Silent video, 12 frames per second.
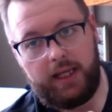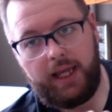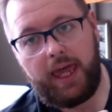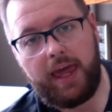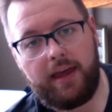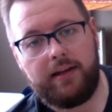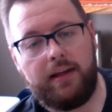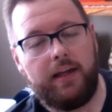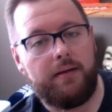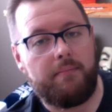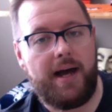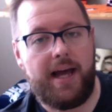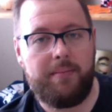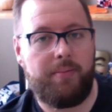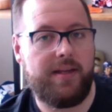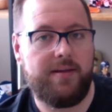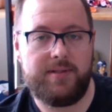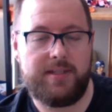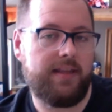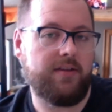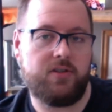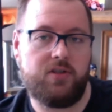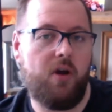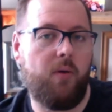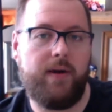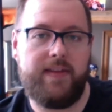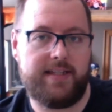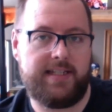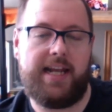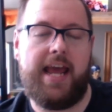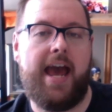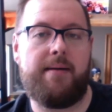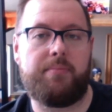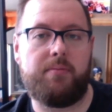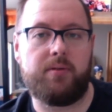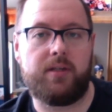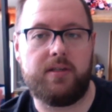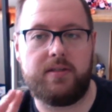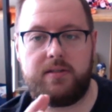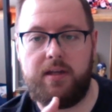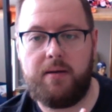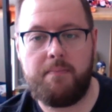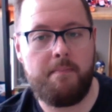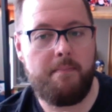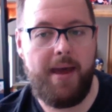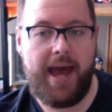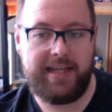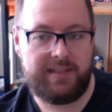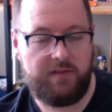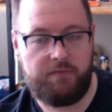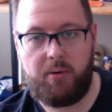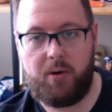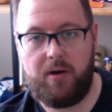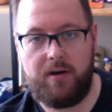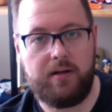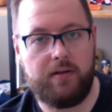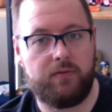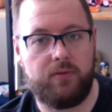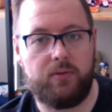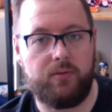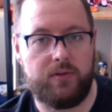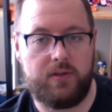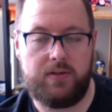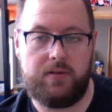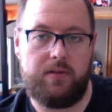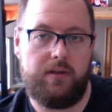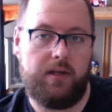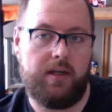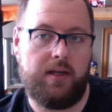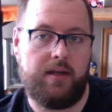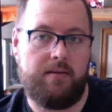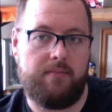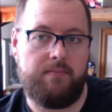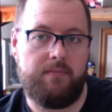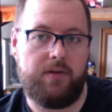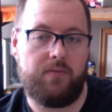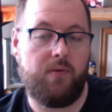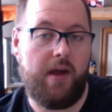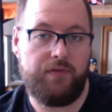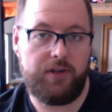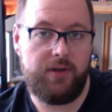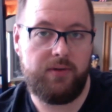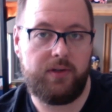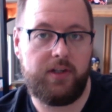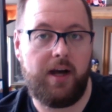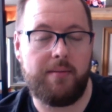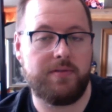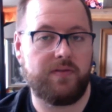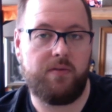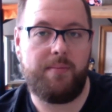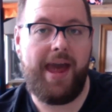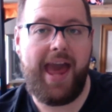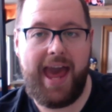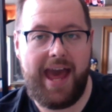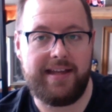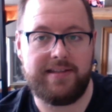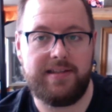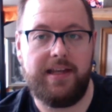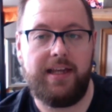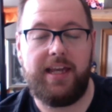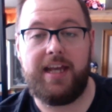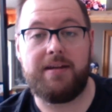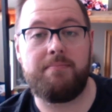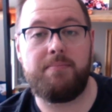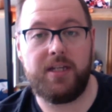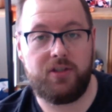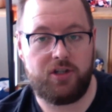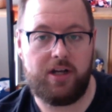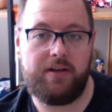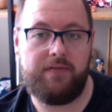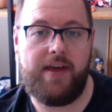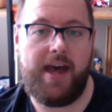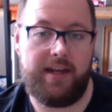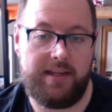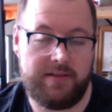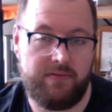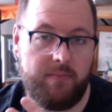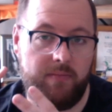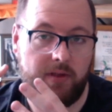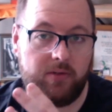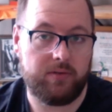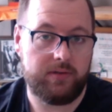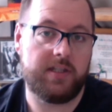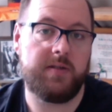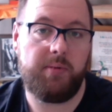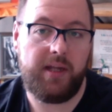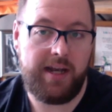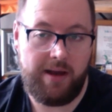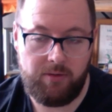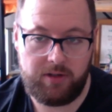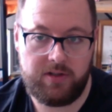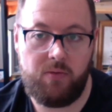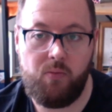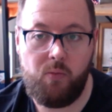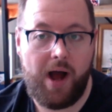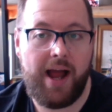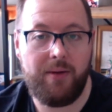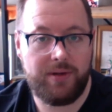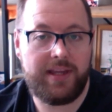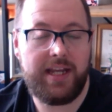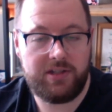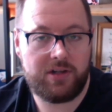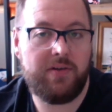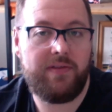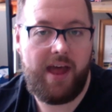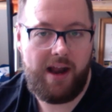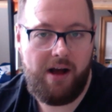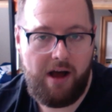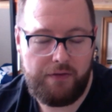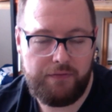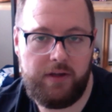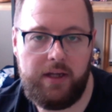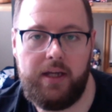And my opinion was that there's no way that's going to happen, because a massive part of Google's revenue comes from ads, and a big chunk of that is from the Google Display Network. So why would they turn that off?